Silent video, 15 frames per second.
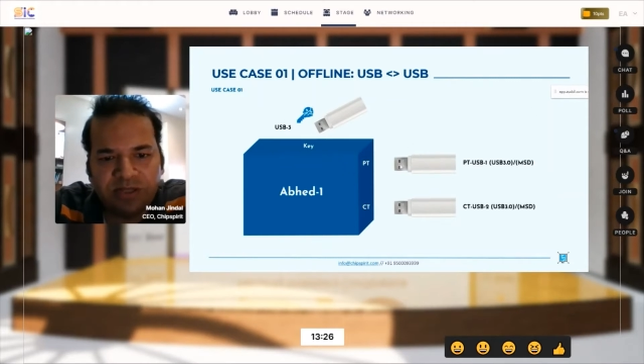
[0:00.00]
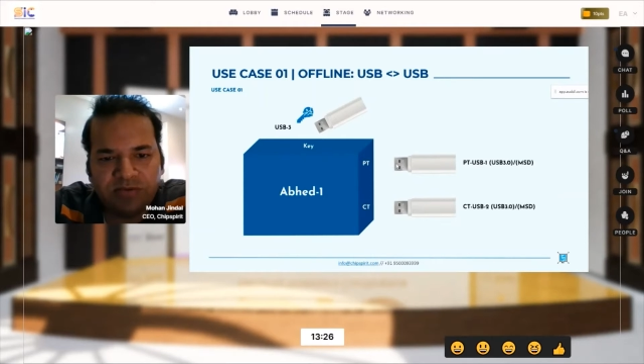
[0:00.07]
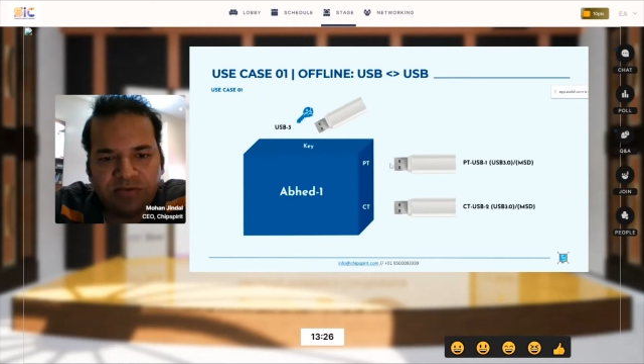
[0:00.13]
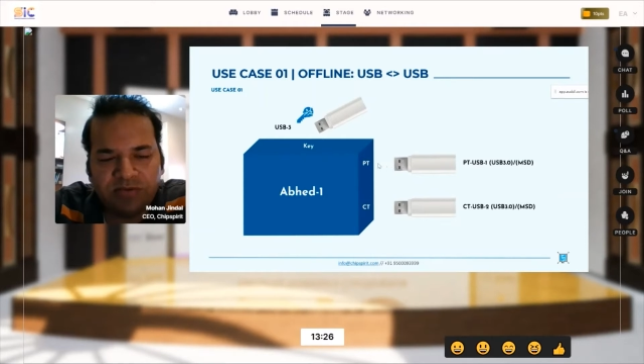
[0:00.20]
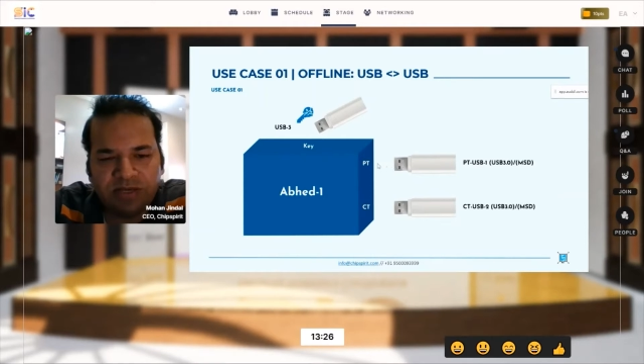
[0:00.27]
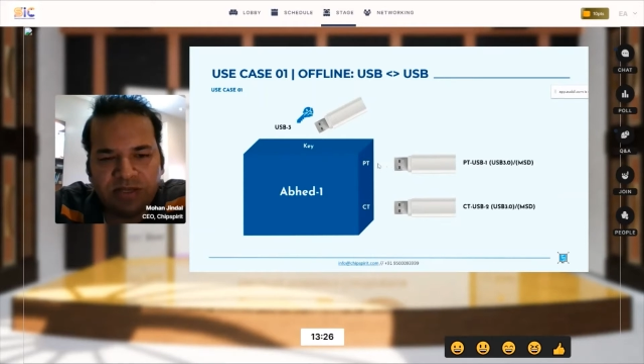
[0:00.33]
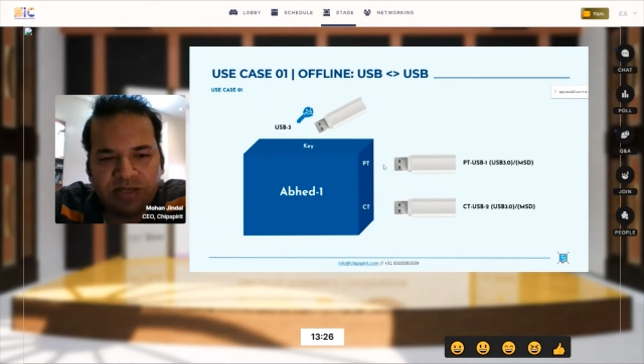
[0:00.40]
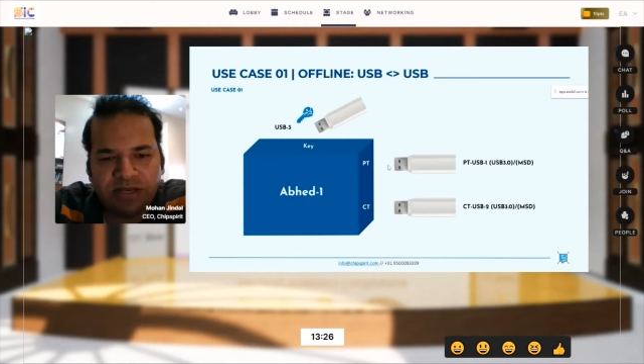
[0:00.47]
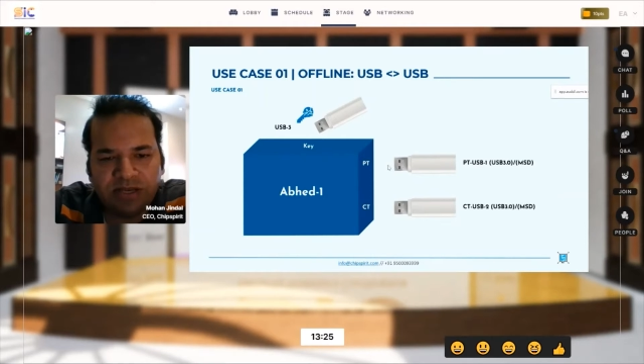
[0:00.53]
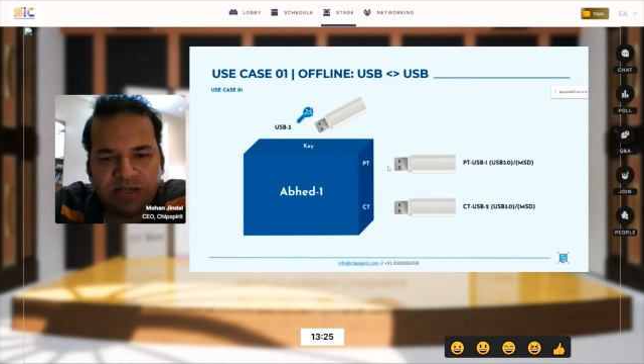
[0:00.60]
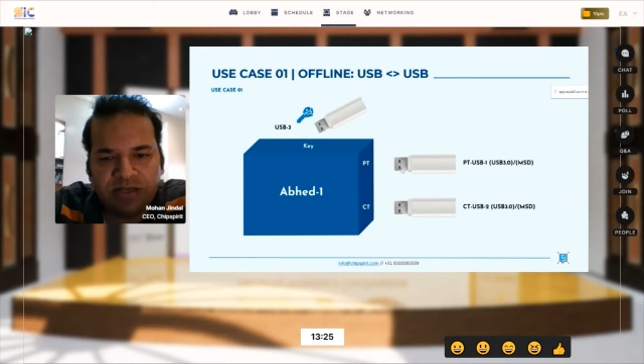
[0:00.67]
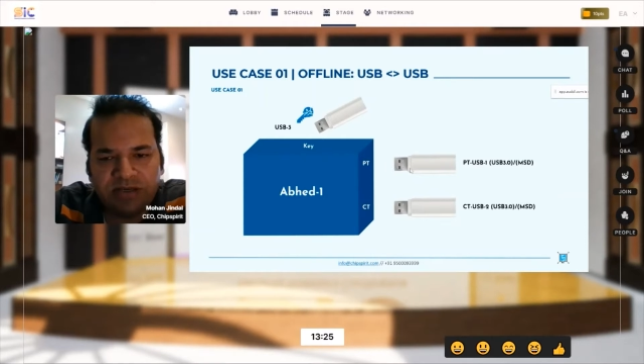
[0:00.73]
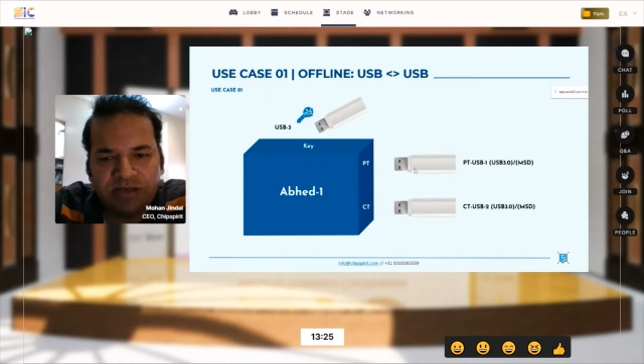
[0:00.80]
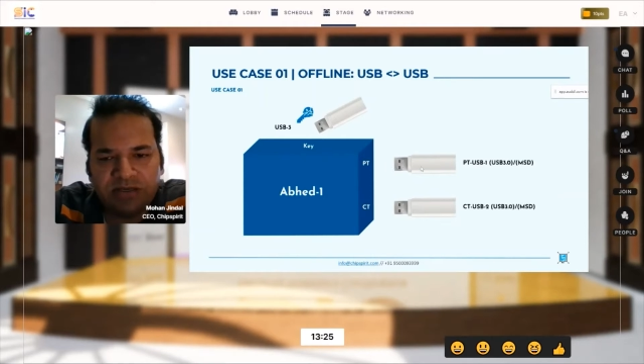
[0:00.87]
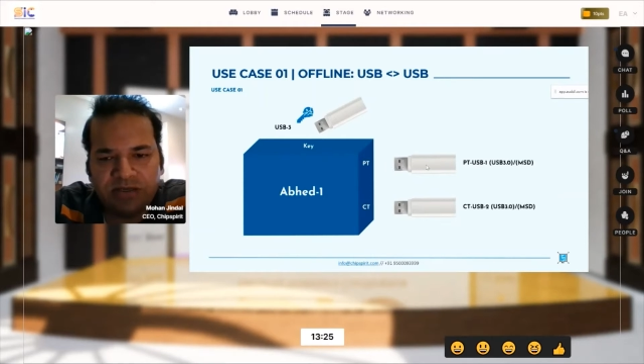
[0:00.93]
they will
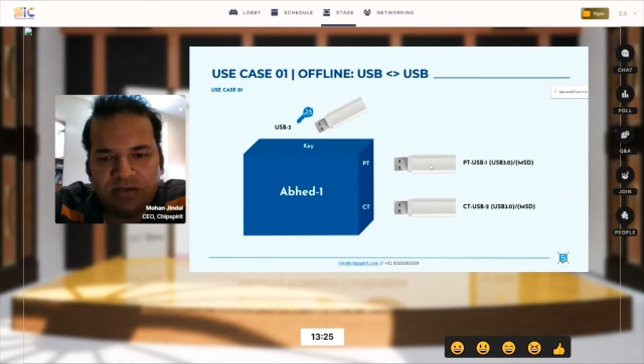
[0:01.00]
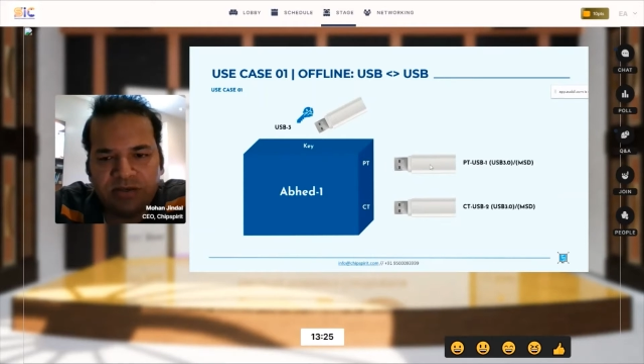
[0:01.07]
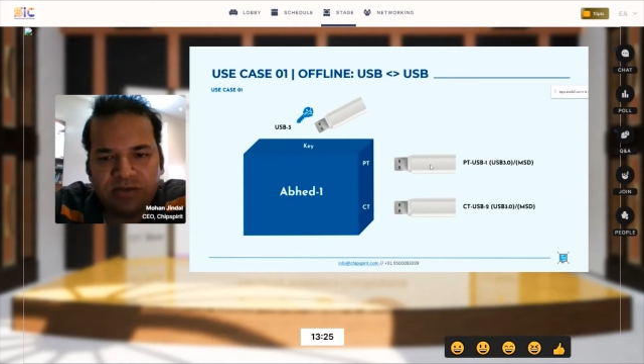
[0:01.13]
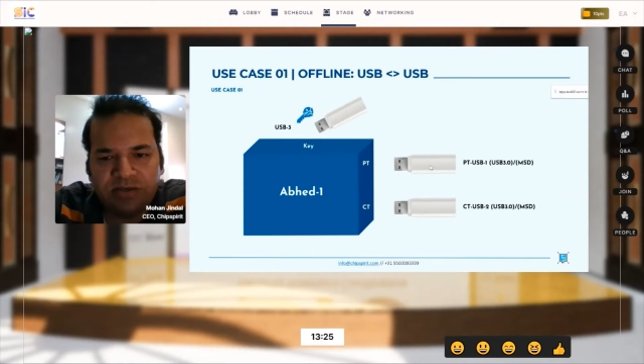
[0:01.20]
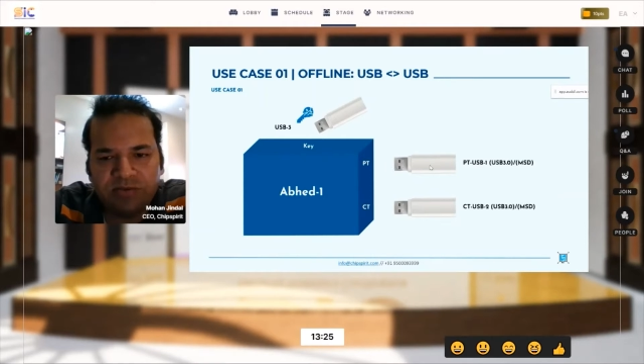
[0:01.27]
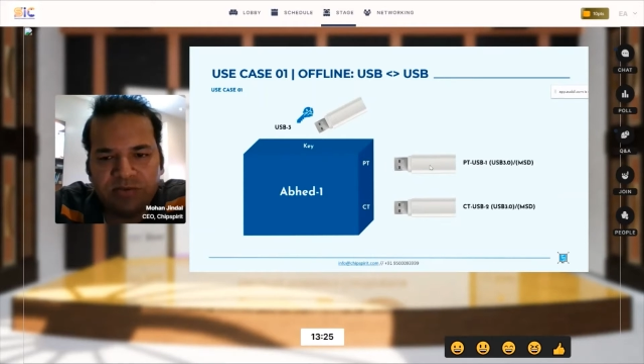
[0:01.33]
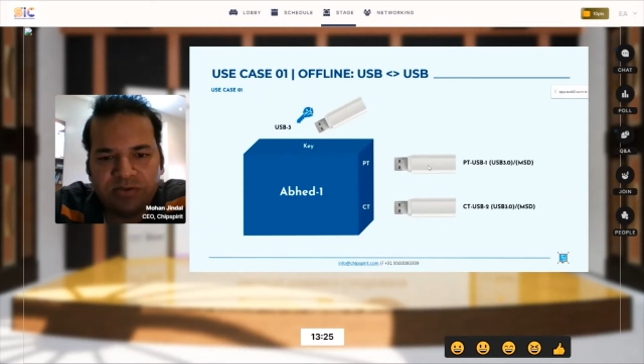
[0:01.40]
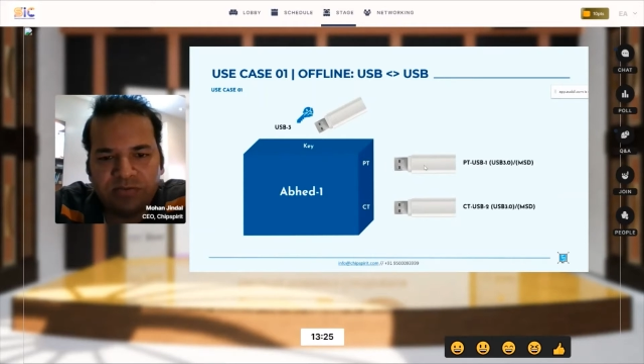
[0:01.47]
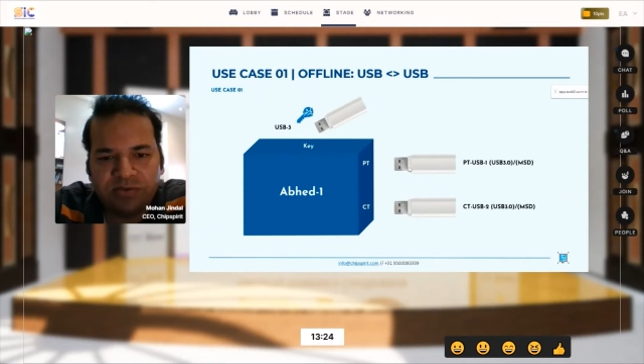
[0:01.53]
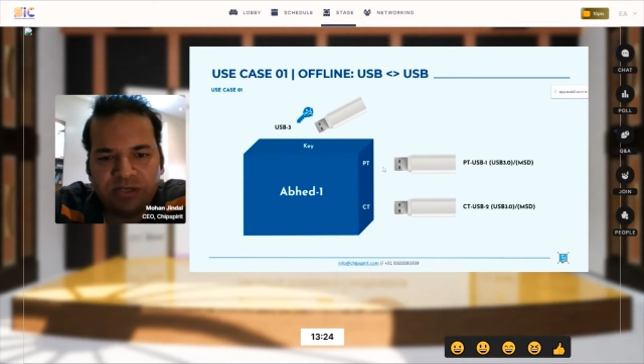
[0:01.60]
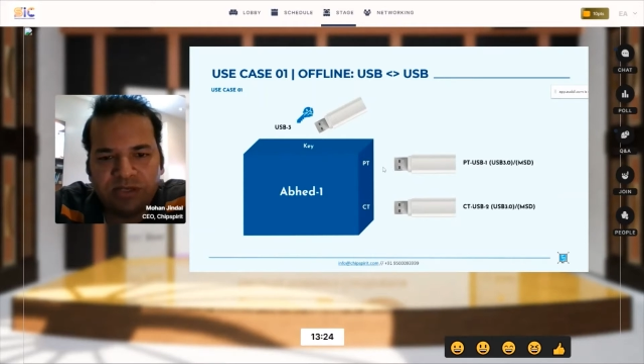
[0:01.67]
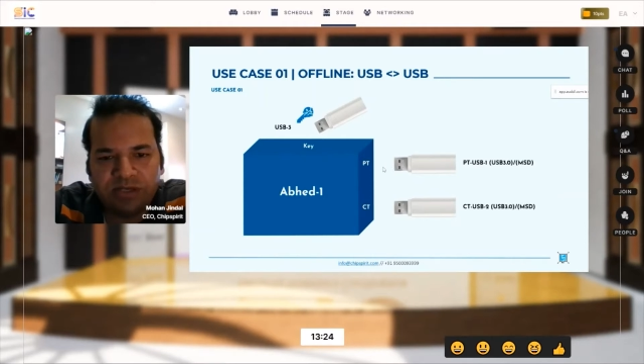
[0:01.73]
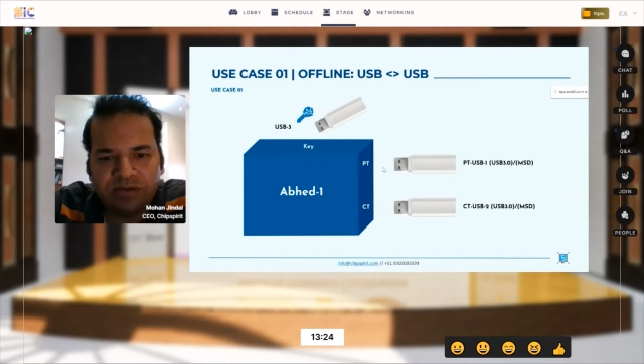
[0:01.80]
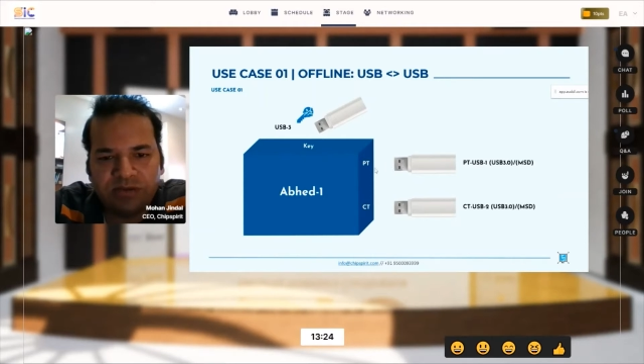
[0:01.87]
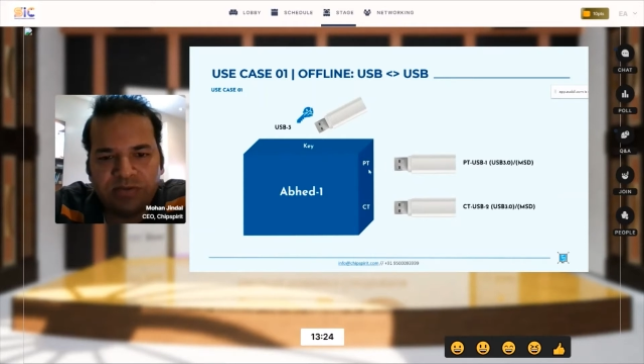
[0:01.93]
carry a
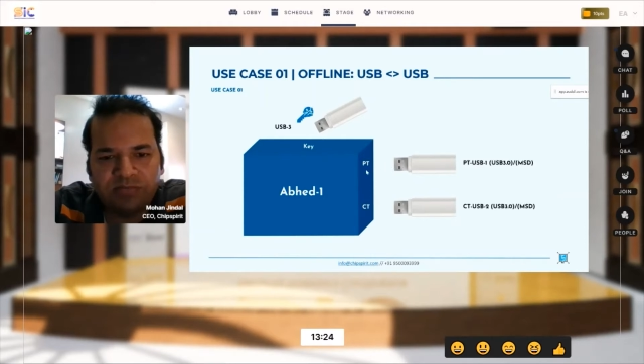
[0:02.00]
USB.